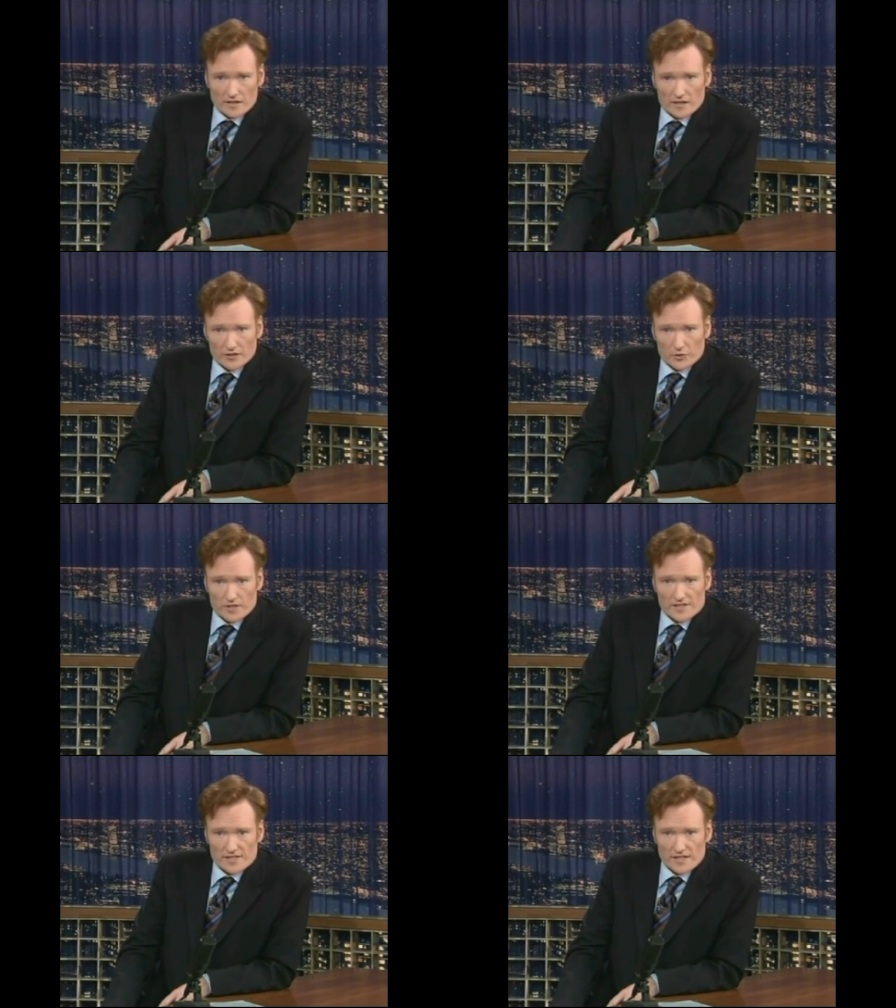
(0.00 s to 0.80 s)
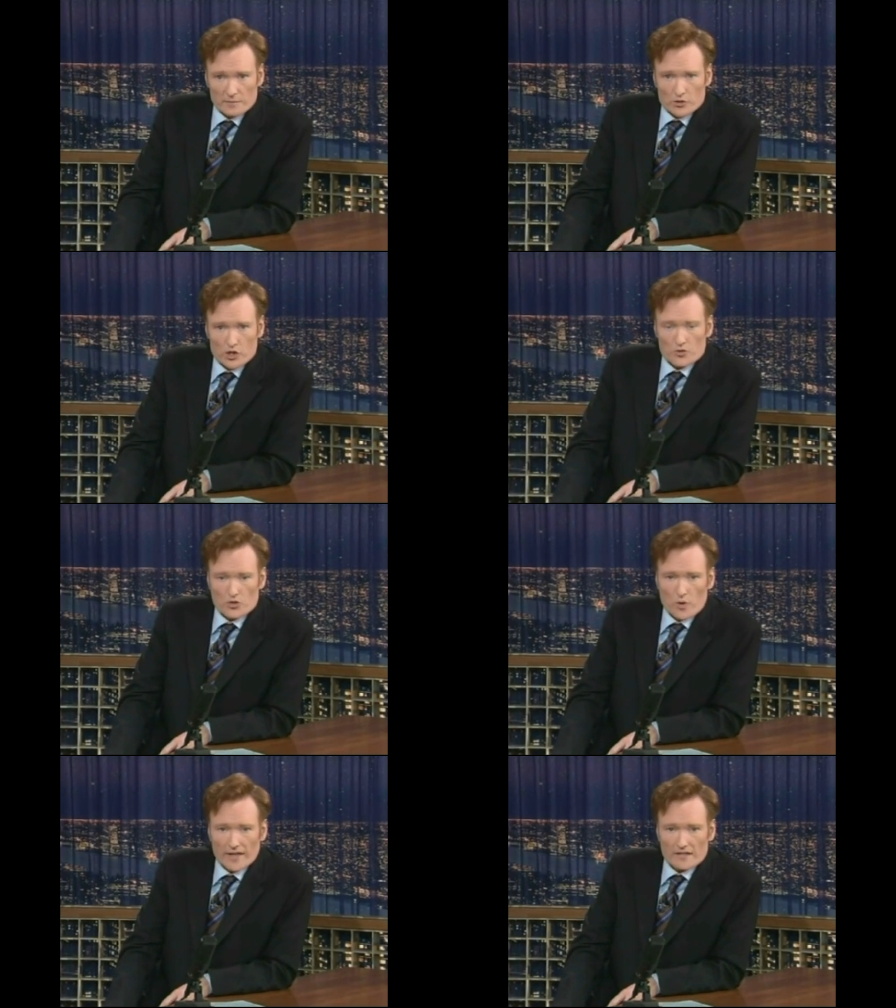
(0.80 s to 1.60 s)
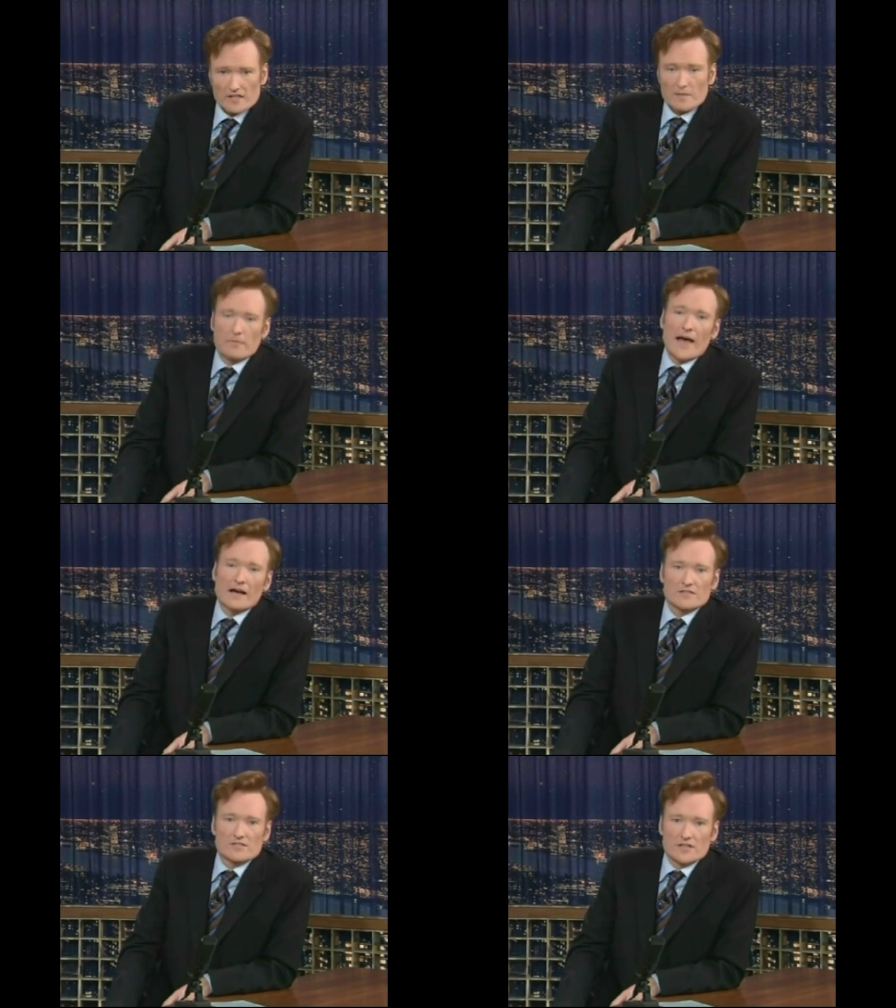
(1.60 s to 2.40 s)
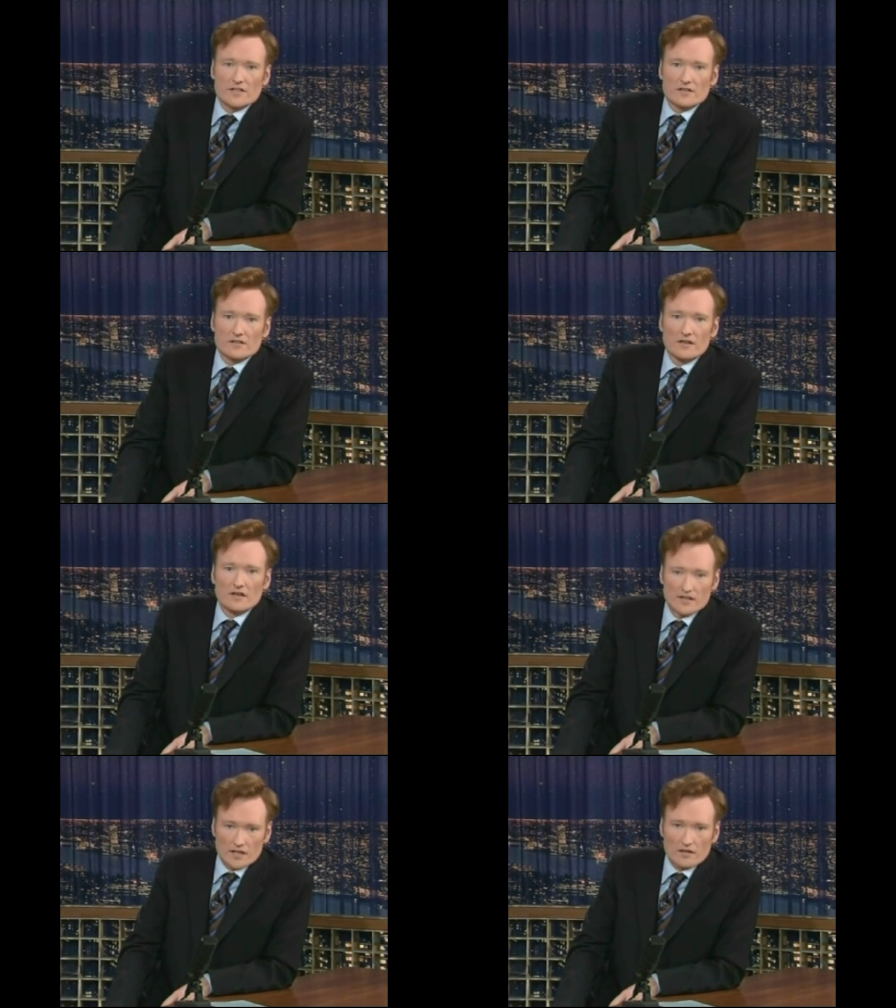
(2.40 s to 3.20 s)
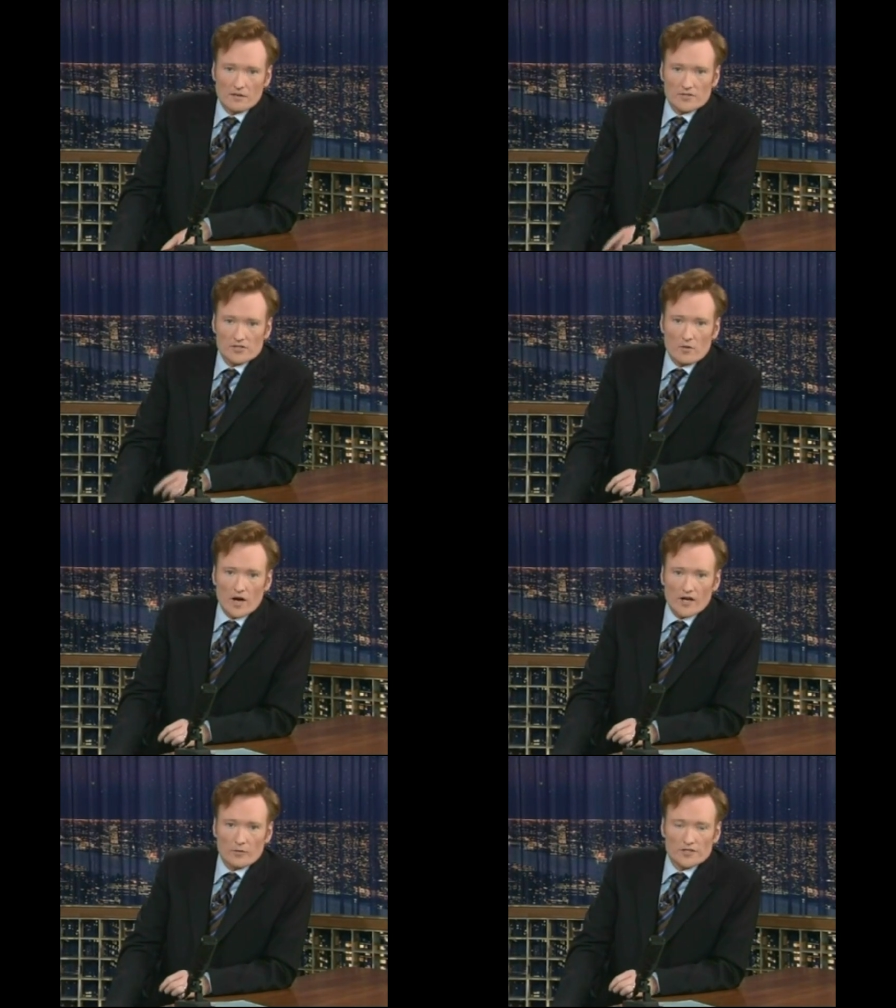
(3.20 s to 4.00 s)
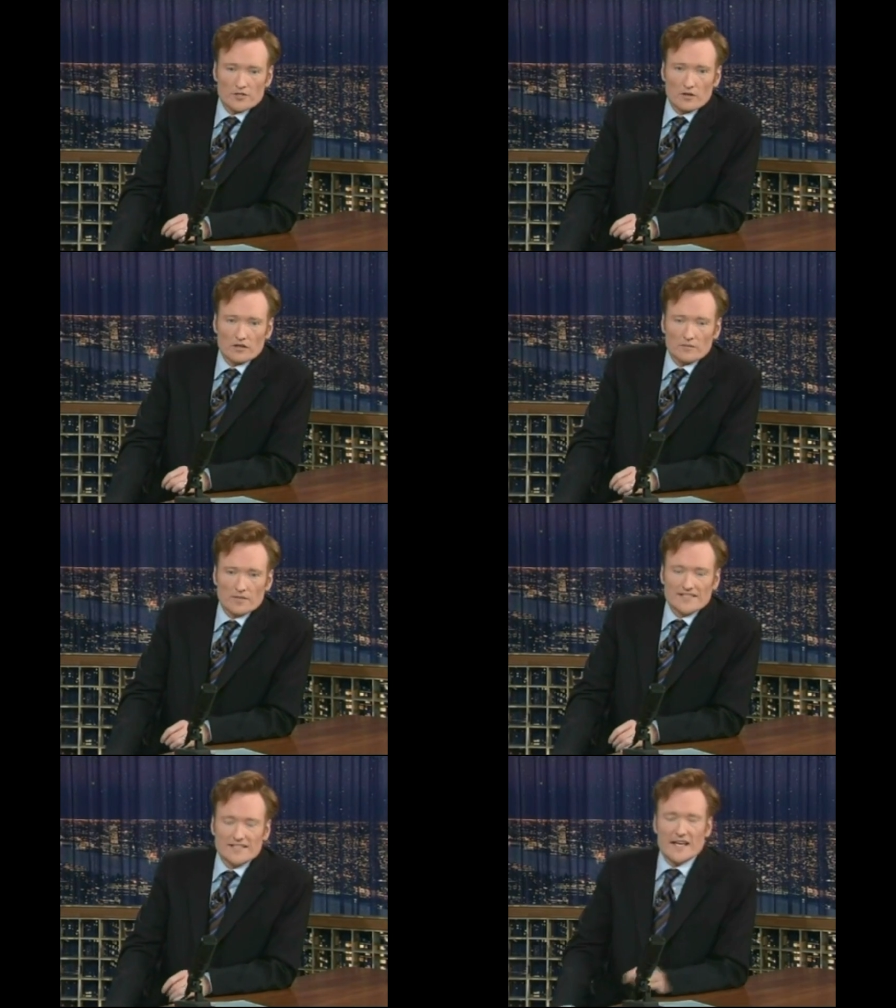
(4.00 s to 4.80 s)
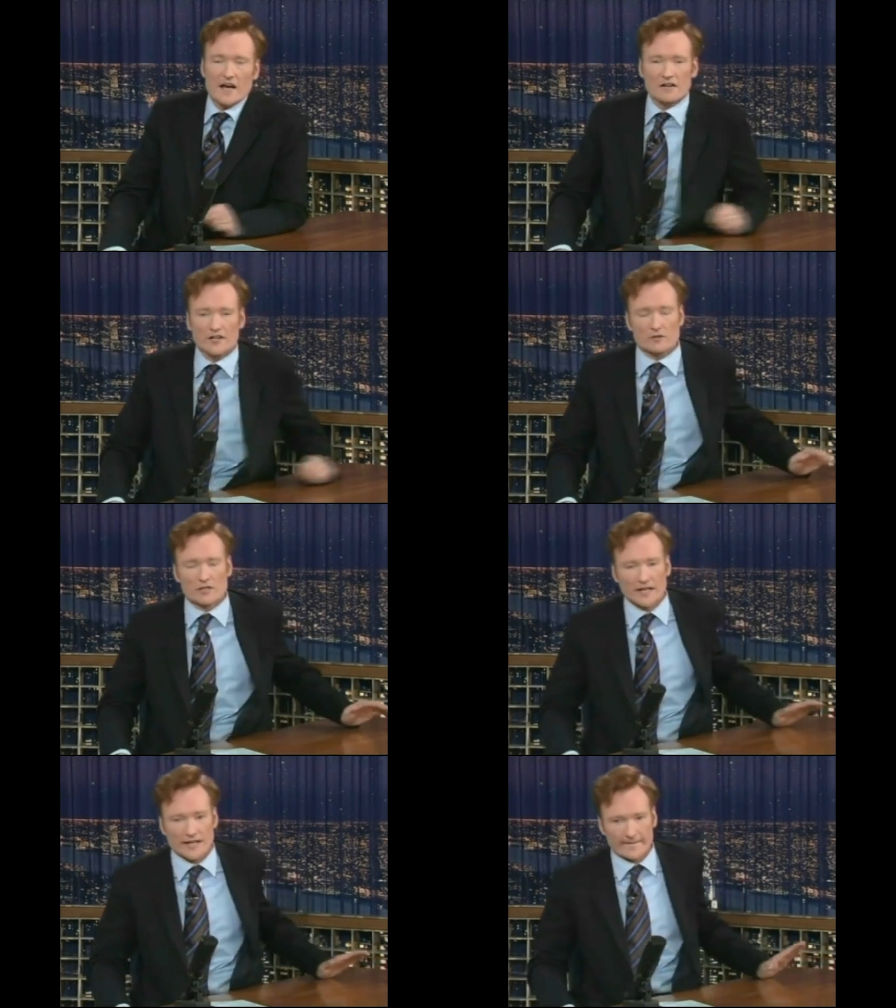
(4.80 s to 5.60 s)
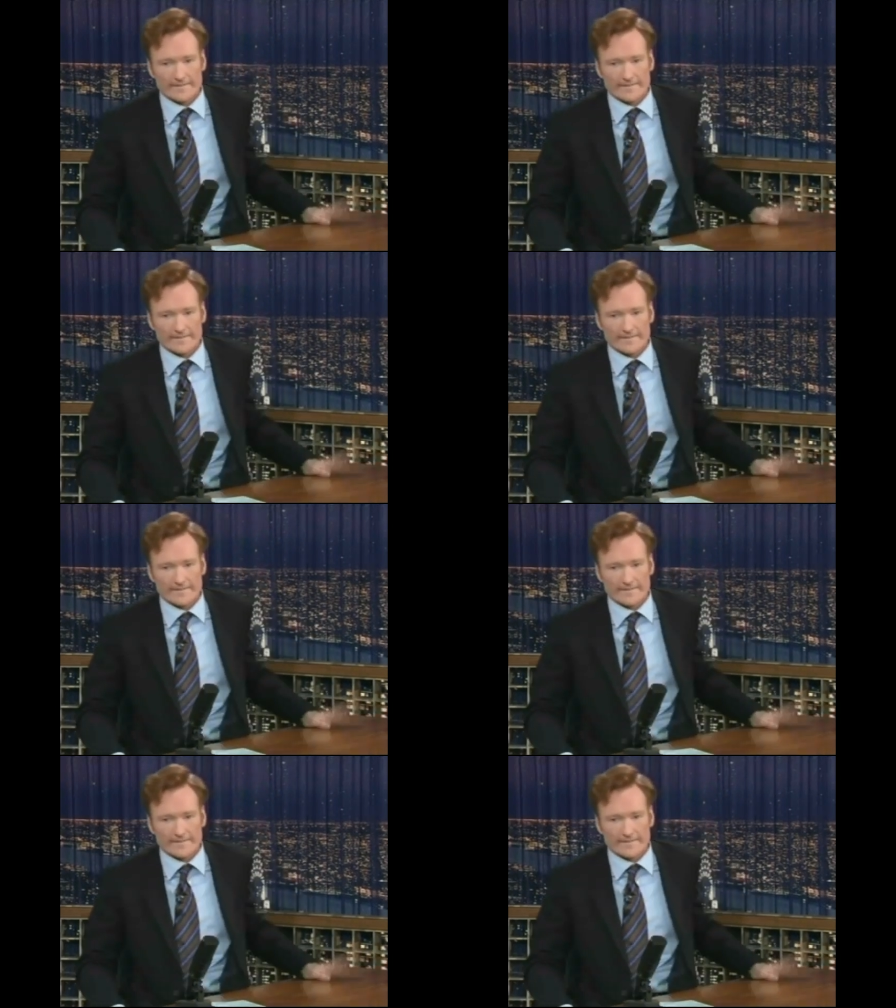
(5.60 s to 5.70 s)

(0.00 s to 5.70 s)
Uh, you can see him June 20th at the Palace Theater in Columbus, Ohio. Please welcome D.L. Hughley.